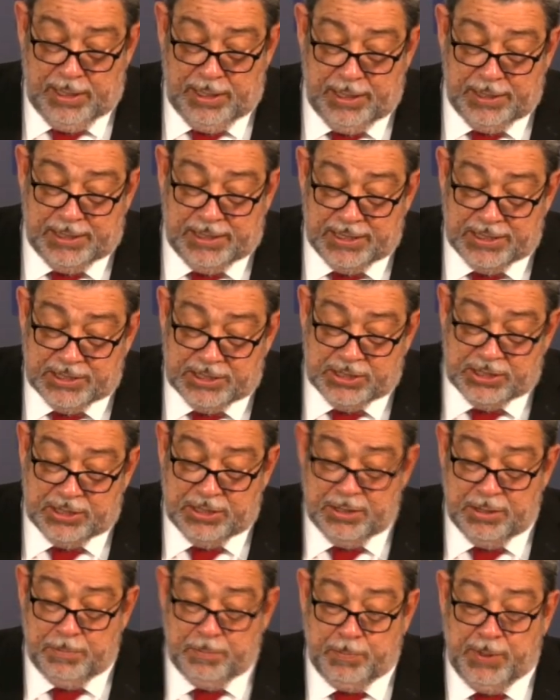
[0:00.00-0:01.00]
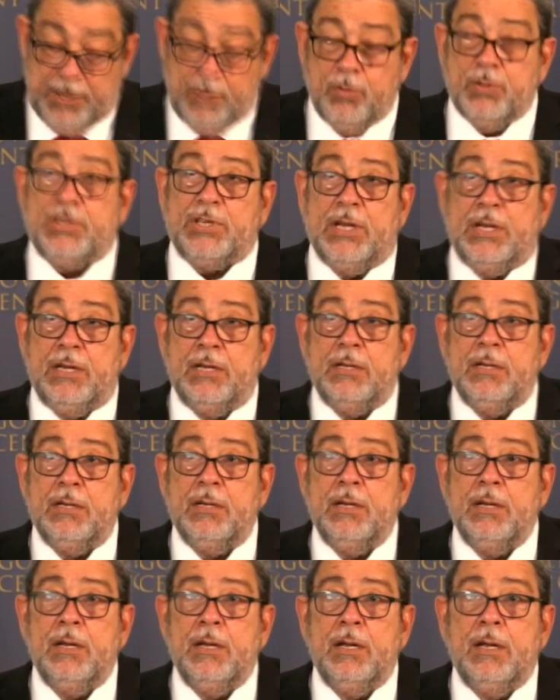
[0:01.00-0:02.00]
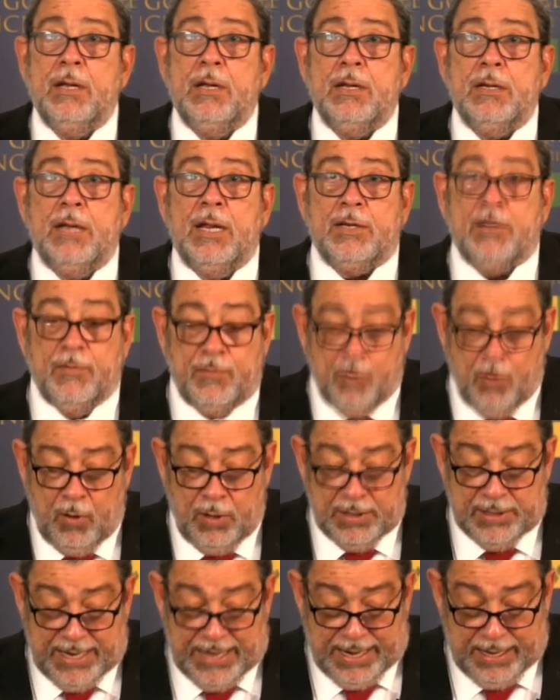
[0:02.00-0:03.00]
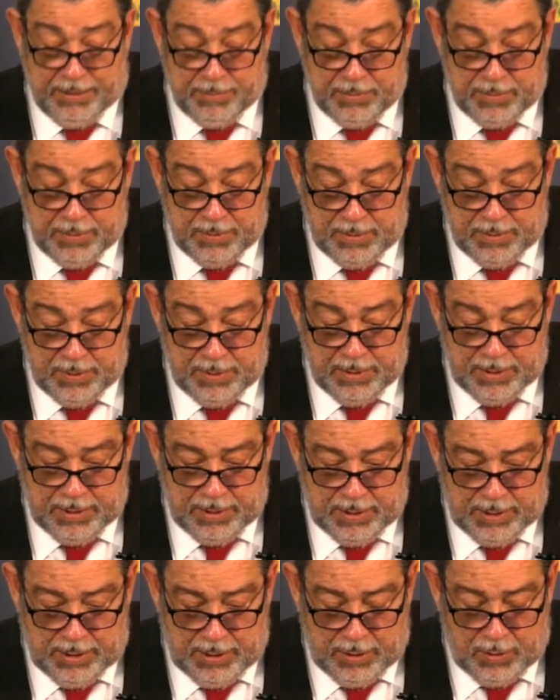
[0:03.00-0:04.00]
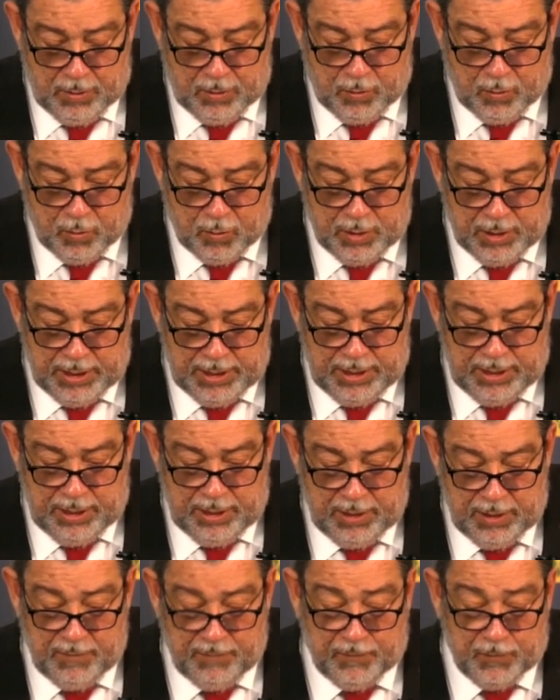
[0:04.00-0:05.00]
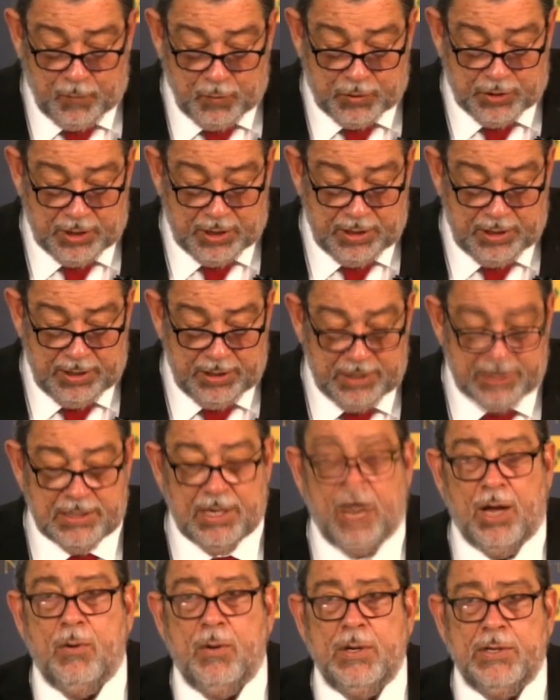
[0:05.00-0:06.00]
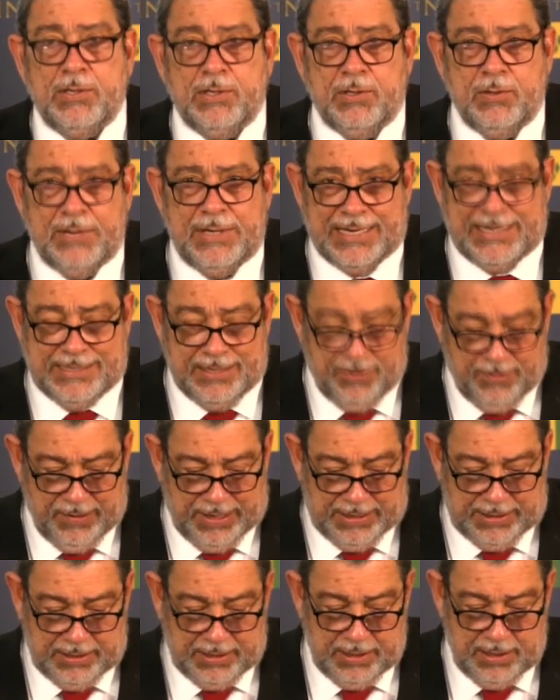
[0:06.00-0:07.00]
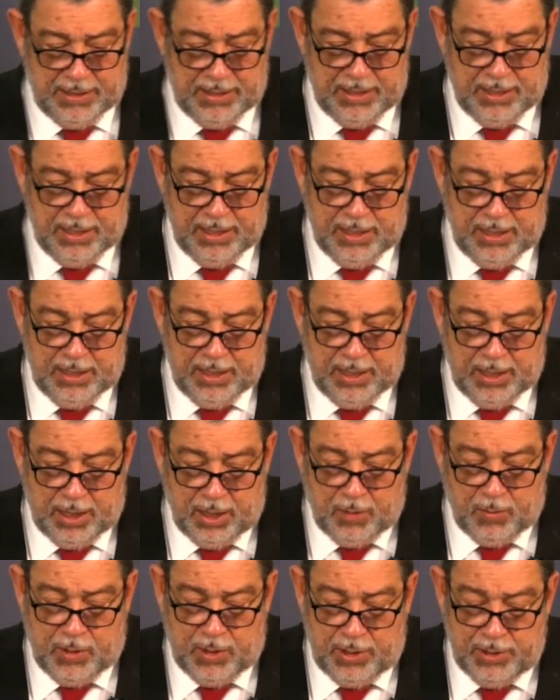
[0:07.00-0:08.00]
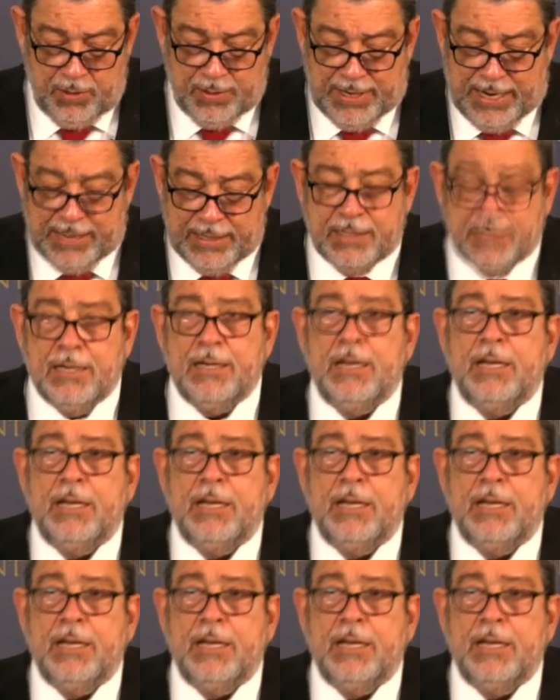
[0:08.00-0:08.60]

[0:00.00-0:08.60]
It is pellucid that of all time, only the future is ours to desecrate. Our United